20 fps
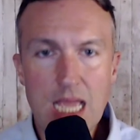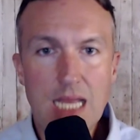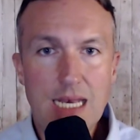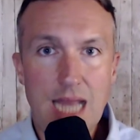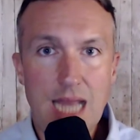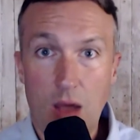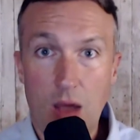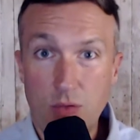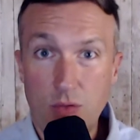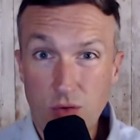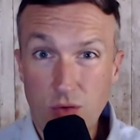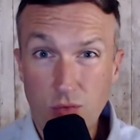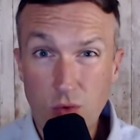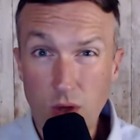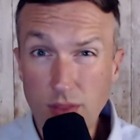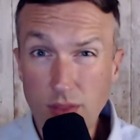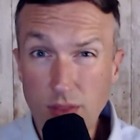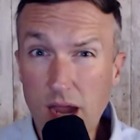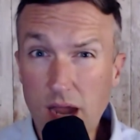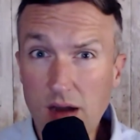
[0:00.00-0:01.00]
Now, the
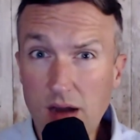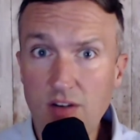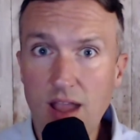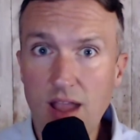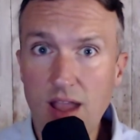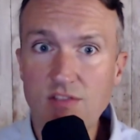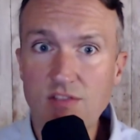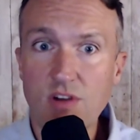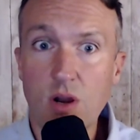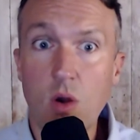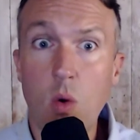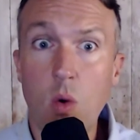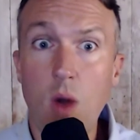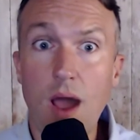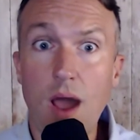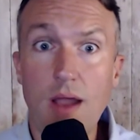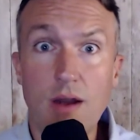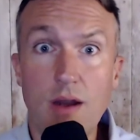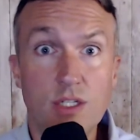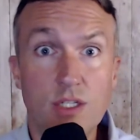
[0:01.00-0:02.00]
Roth IRA
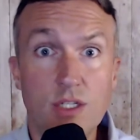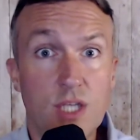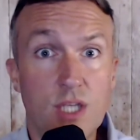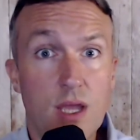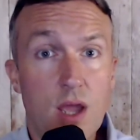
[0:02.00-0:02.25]
requires